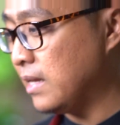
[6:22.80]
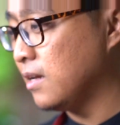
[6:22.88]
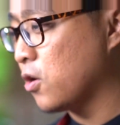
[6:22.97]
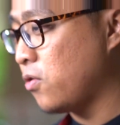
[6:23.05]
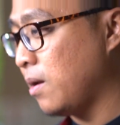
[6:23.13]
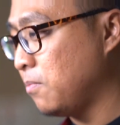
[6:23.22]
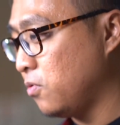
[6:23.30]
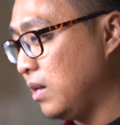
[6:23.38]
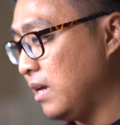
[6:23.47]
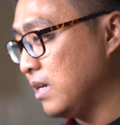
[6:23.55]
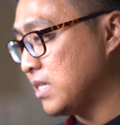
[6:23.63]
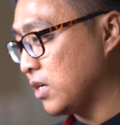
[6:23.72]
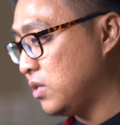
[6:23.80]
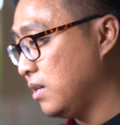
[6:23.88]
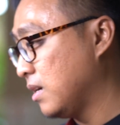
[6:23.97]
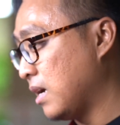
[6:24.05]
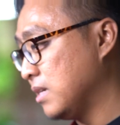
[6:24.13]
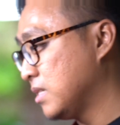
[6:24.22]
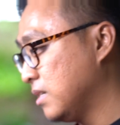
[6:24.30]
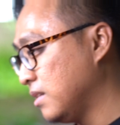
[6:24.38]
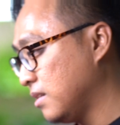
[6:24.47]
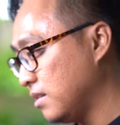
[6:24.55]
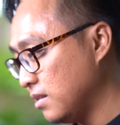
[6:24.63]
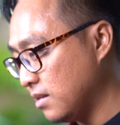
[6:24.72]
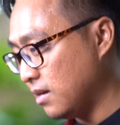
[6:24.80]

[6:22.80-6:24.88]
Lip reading: making a creme brulee is actually the custard,